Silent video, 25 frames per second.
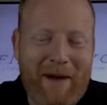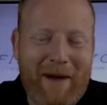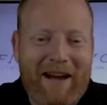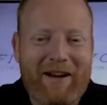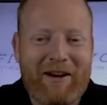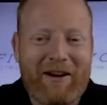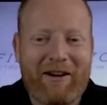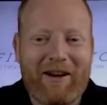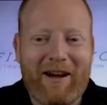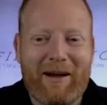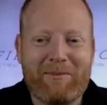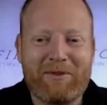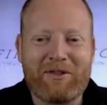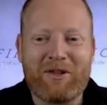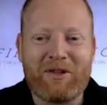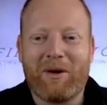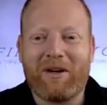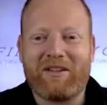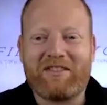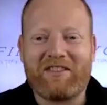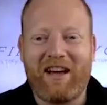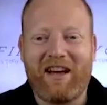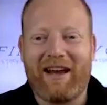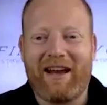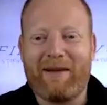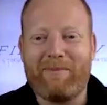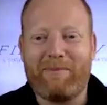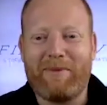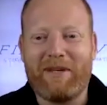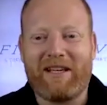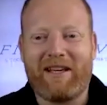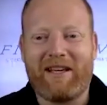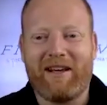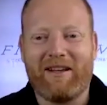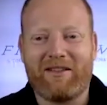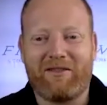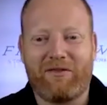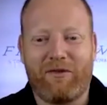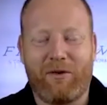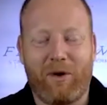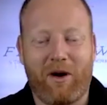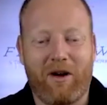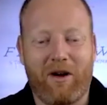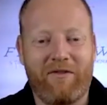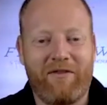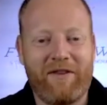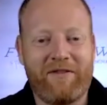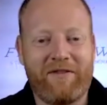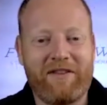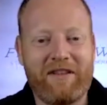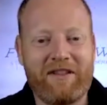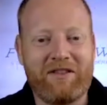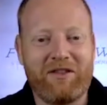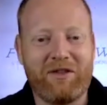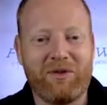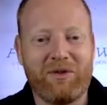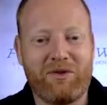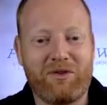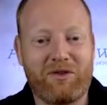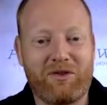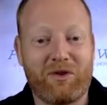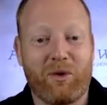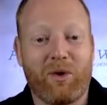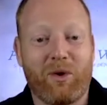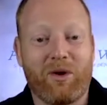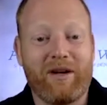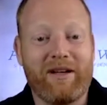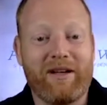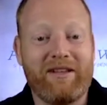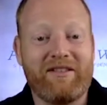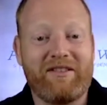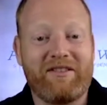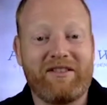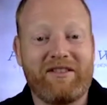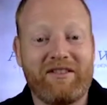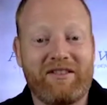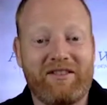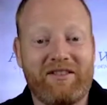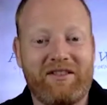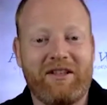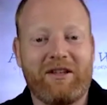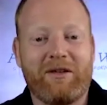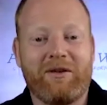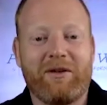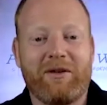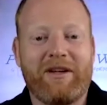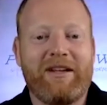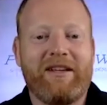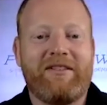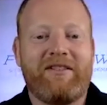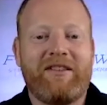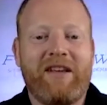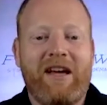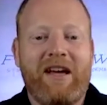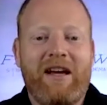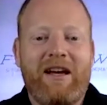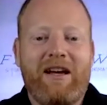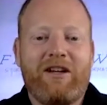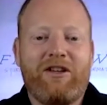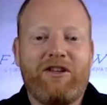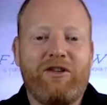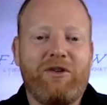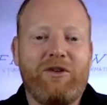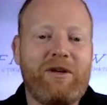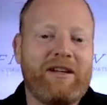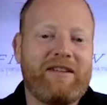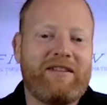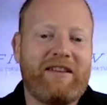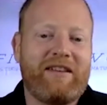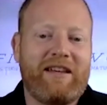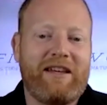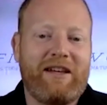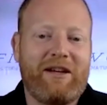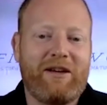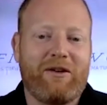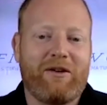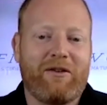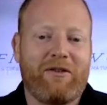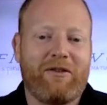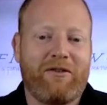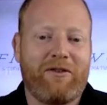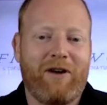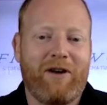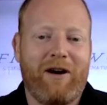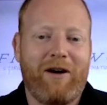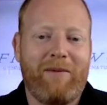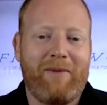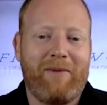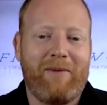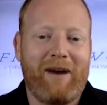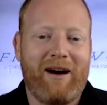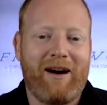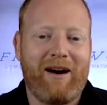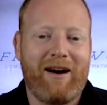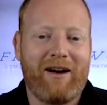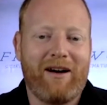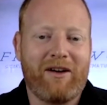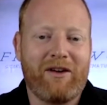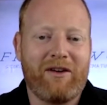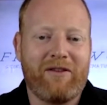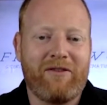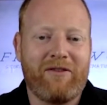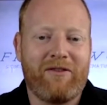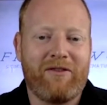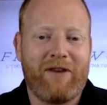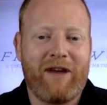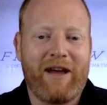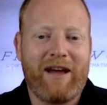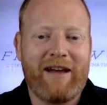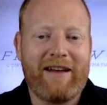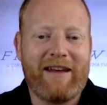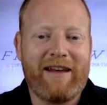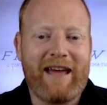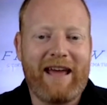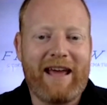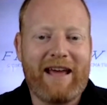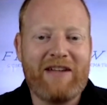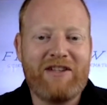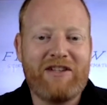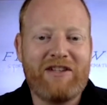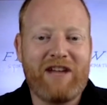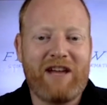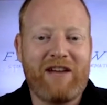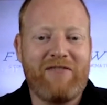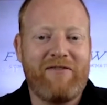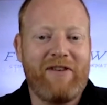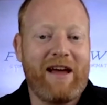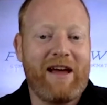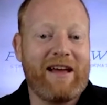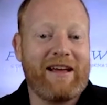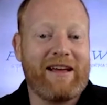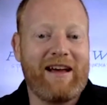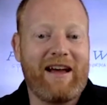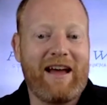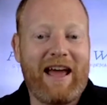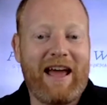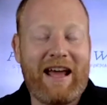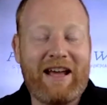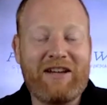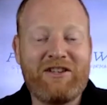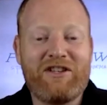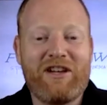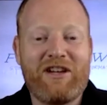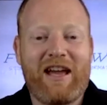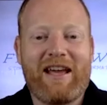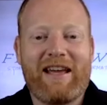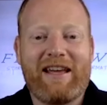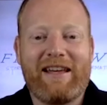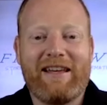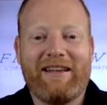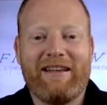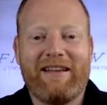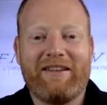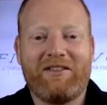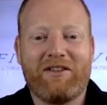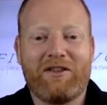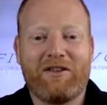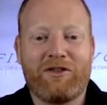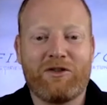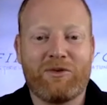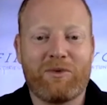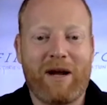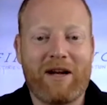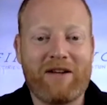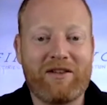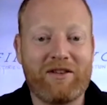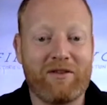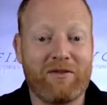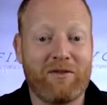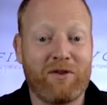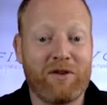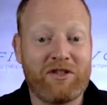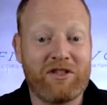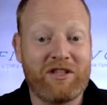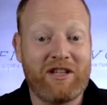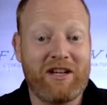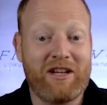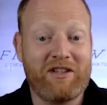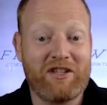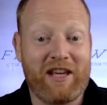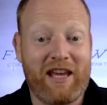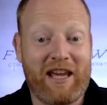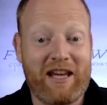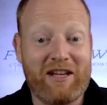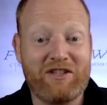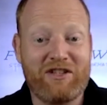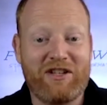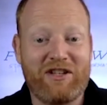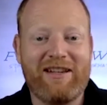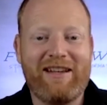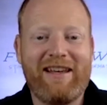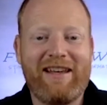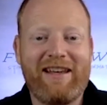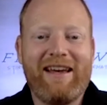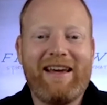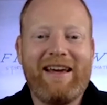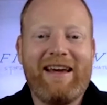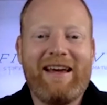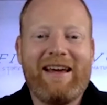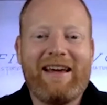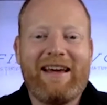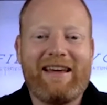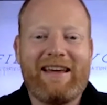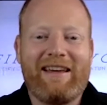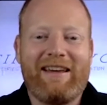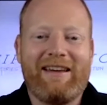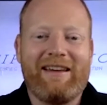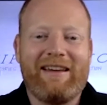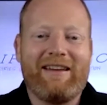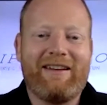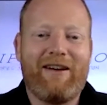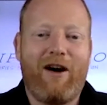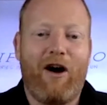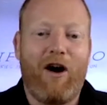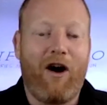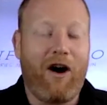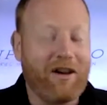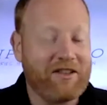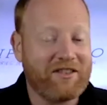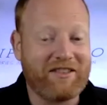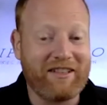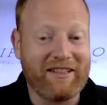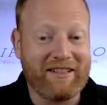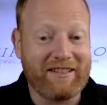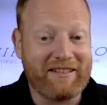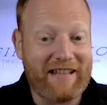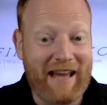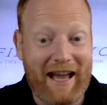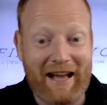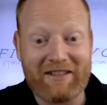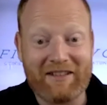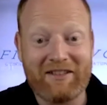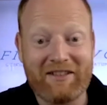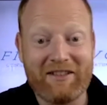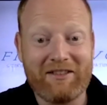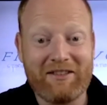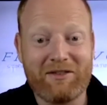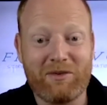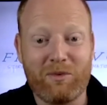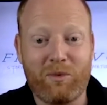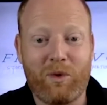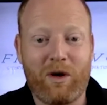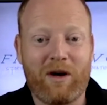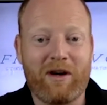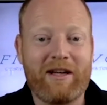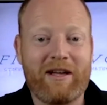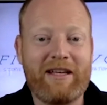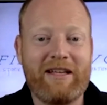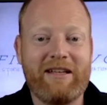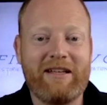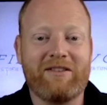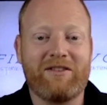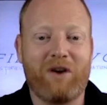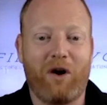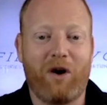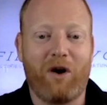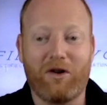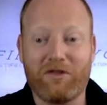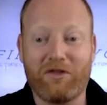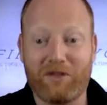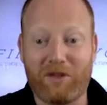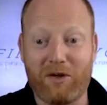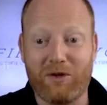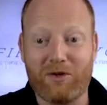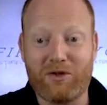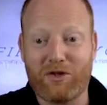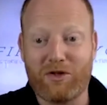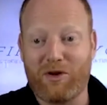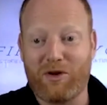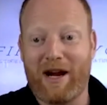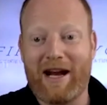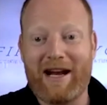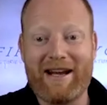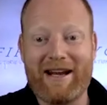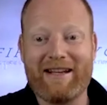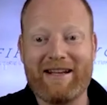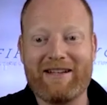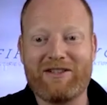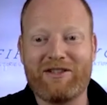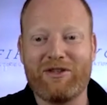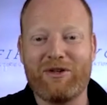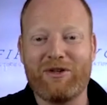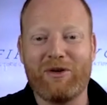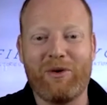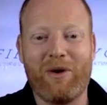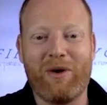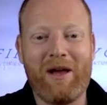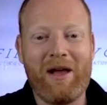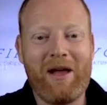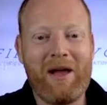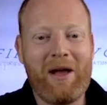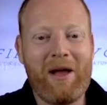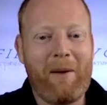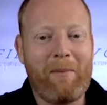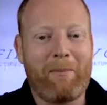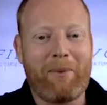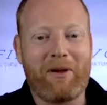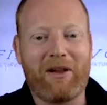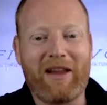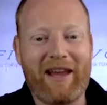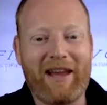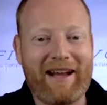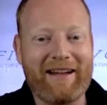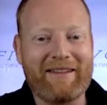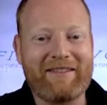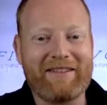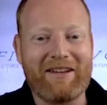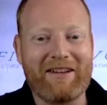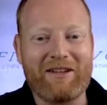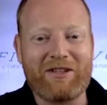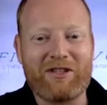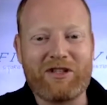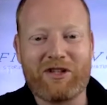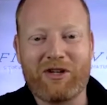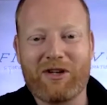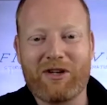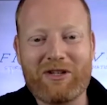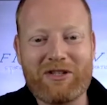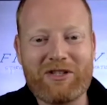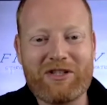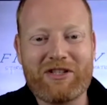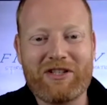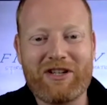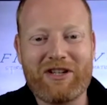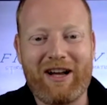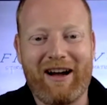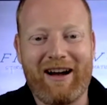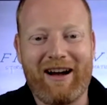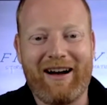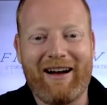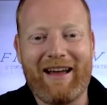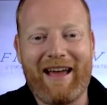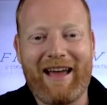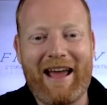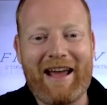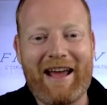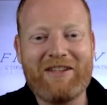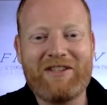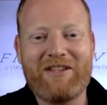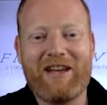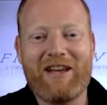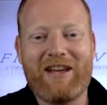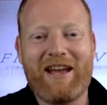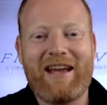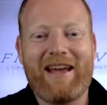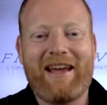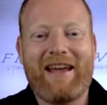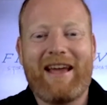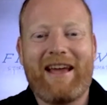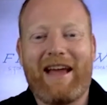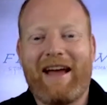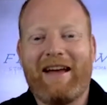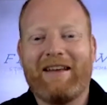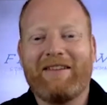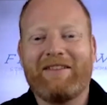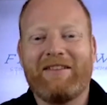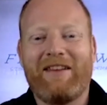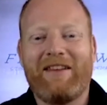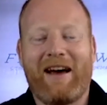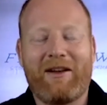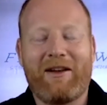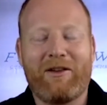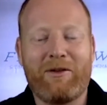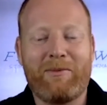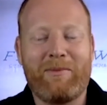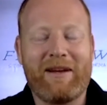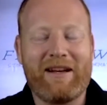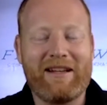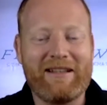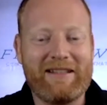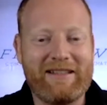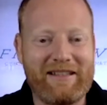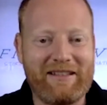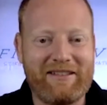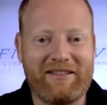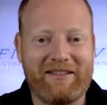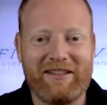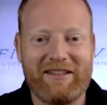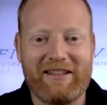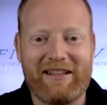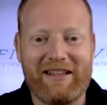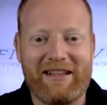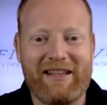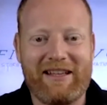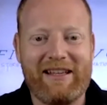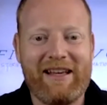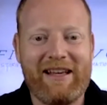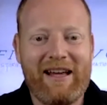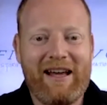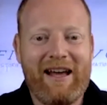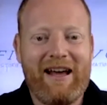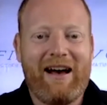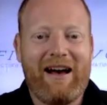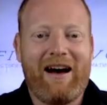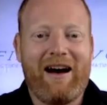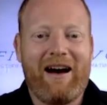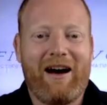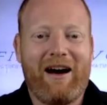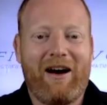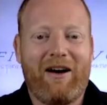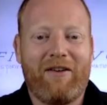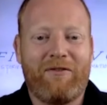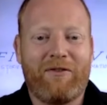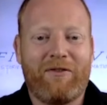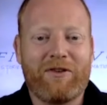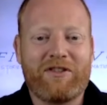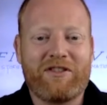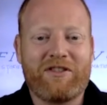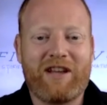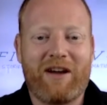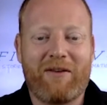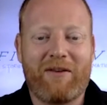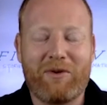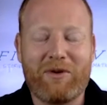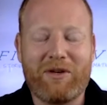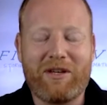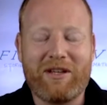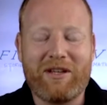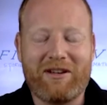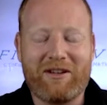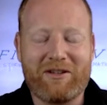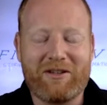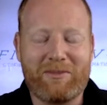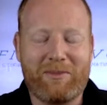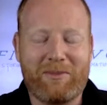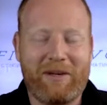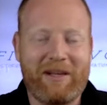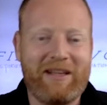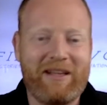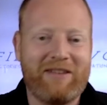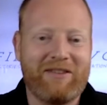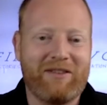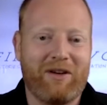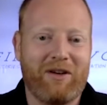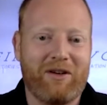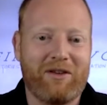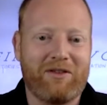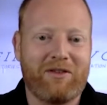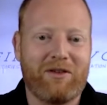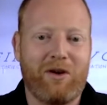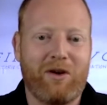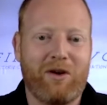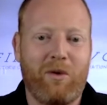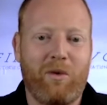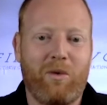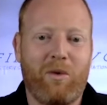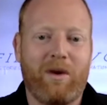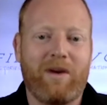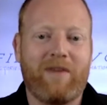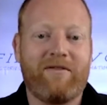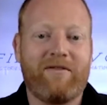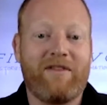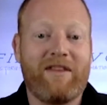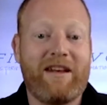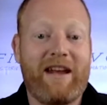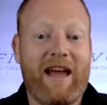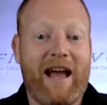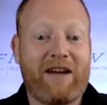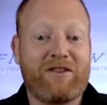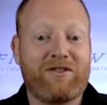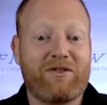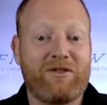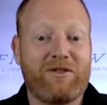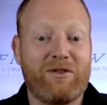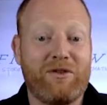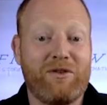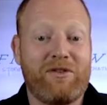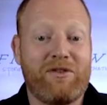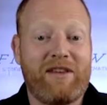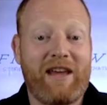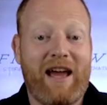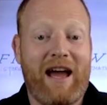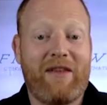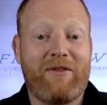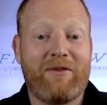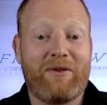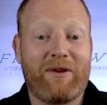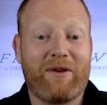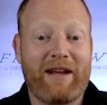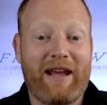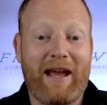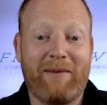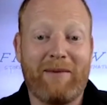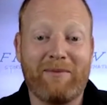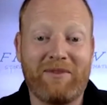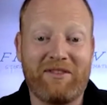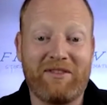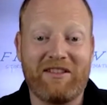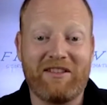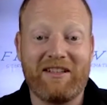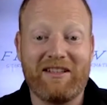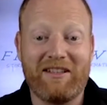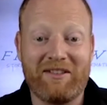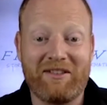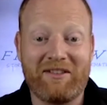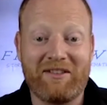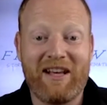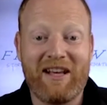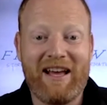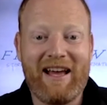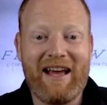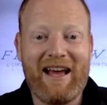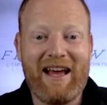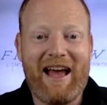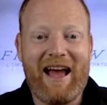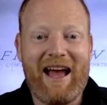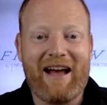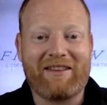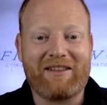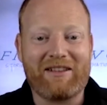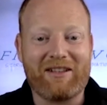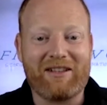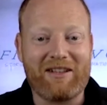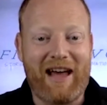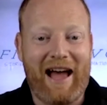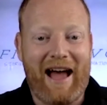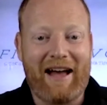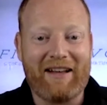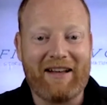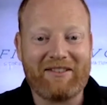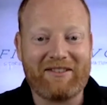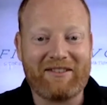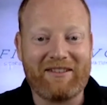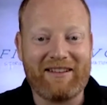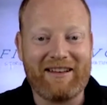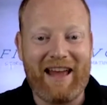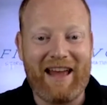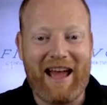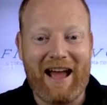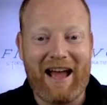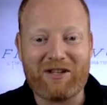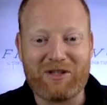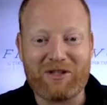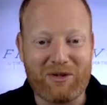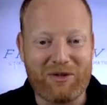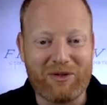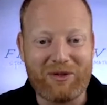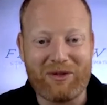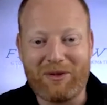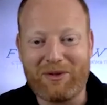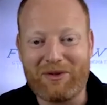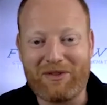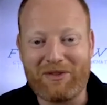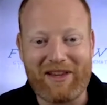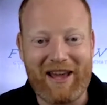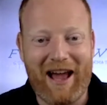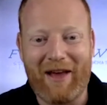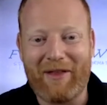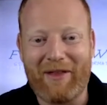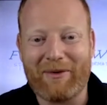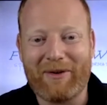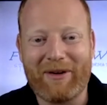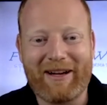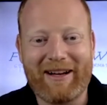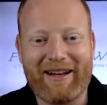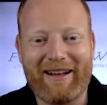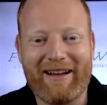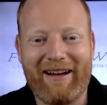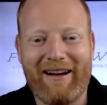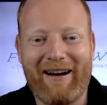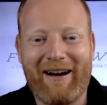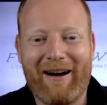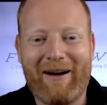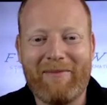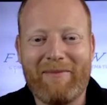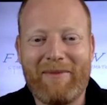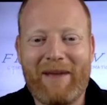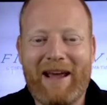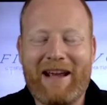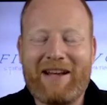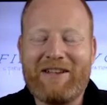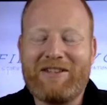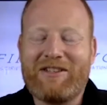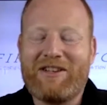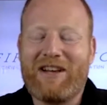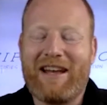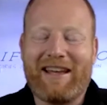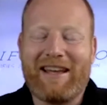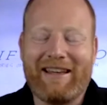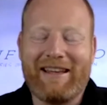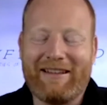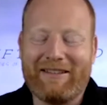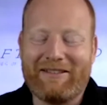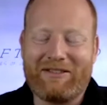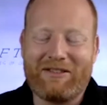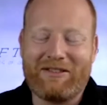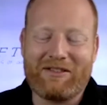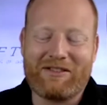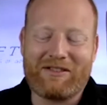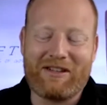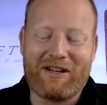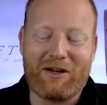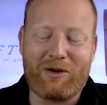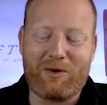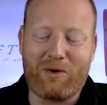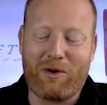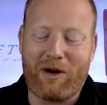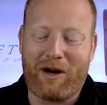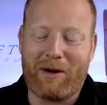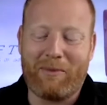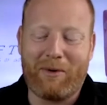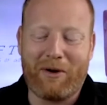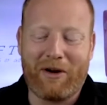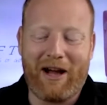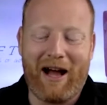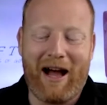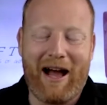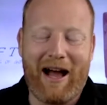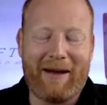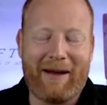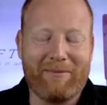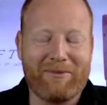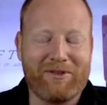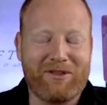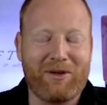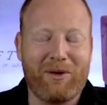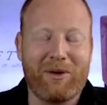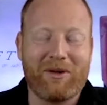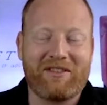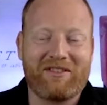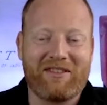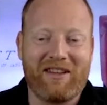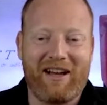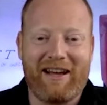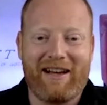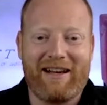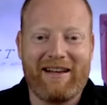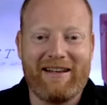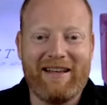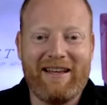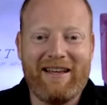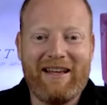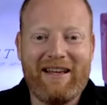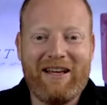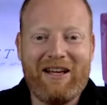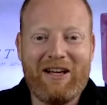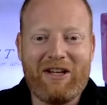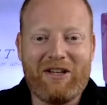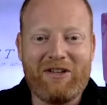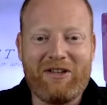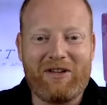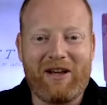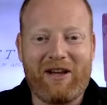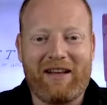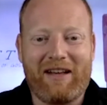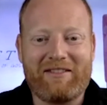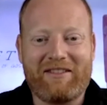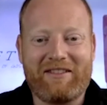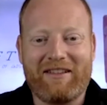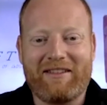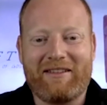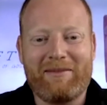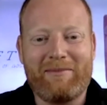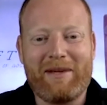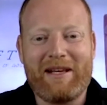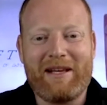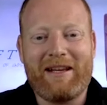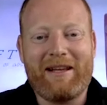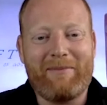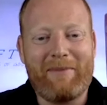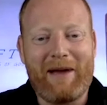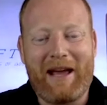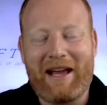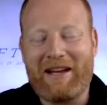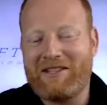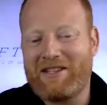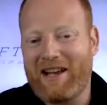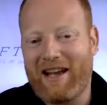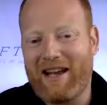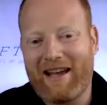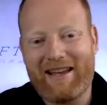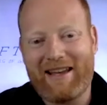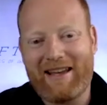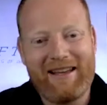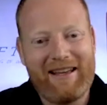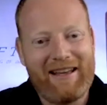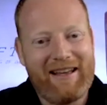here, and I'm so excited because for our 52 Stories series, you get to hear from a good friend, AJ Vega. AJ is a director of Christian education in Austin, Texas, where he is also training to plant a church. AJ has not only been a DCE for several years, but he's also one of the National Youth Gathering MCs at the last National Youth Gathering. AJ is just an incredible guy, and I'm so excited you guys get to meet him. AJ,